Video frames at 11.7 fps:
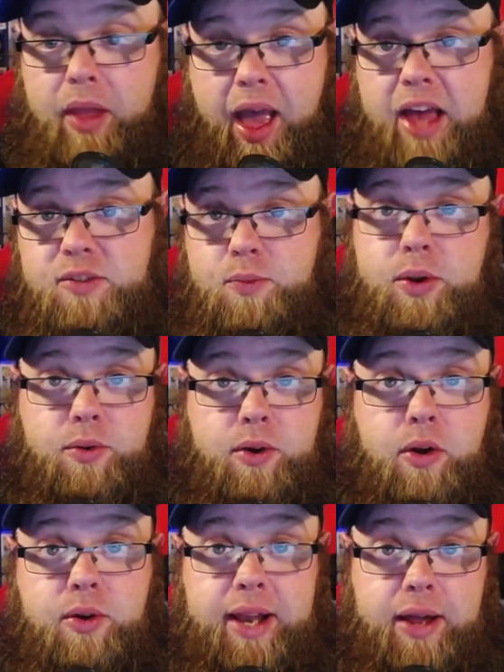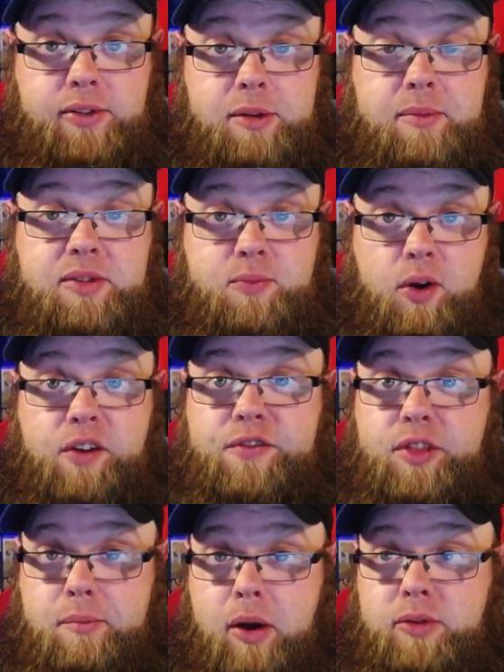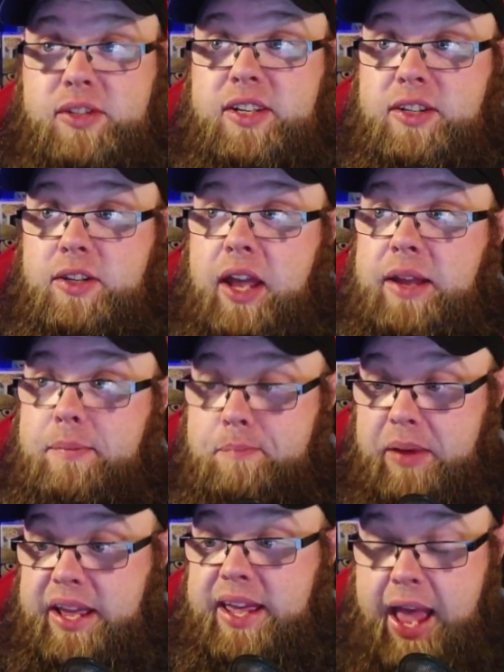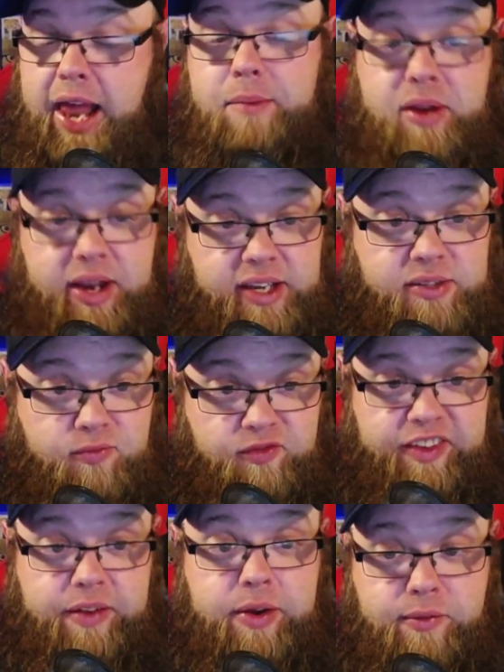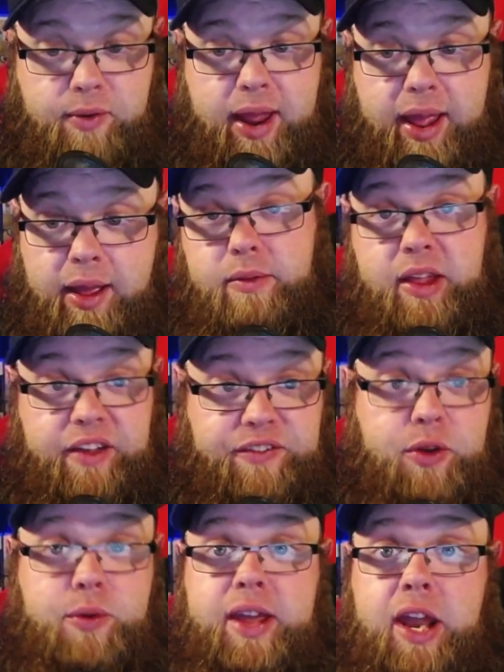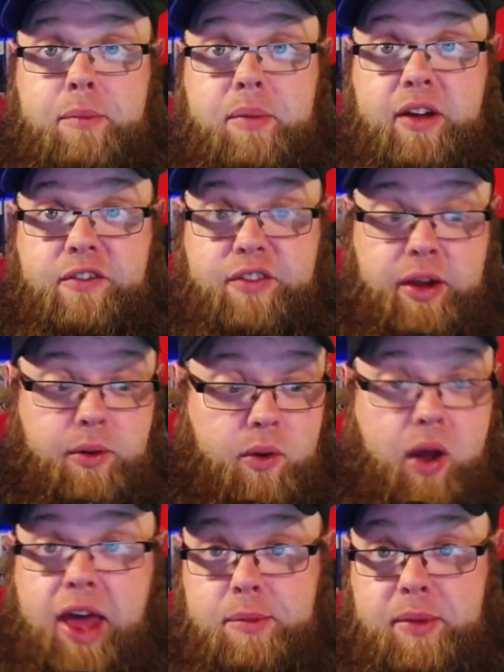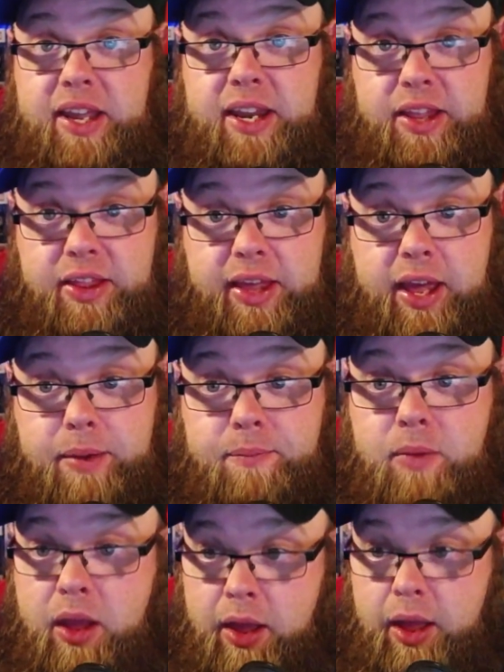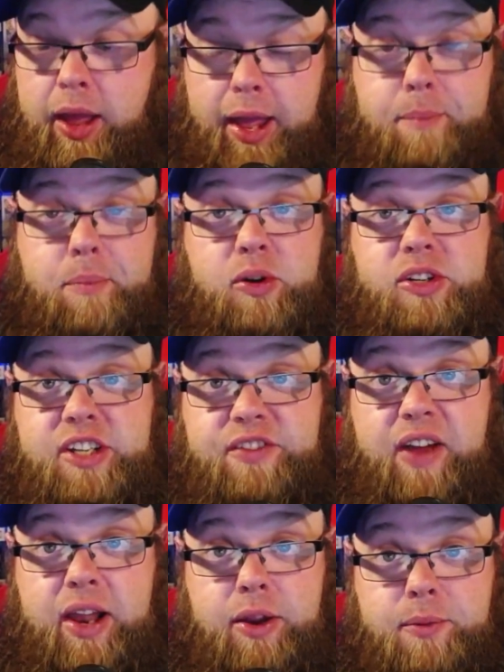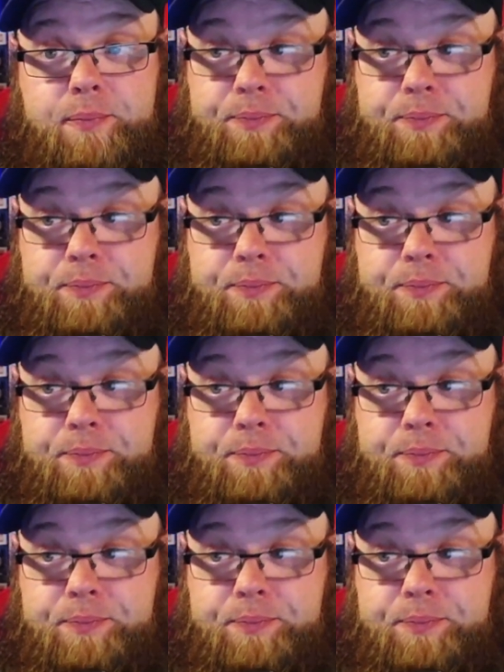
As we all know, Cloutium is worth the most. It's a big element. It's very rare. If you get a bit of it at the beginning of the game, it boosts your value.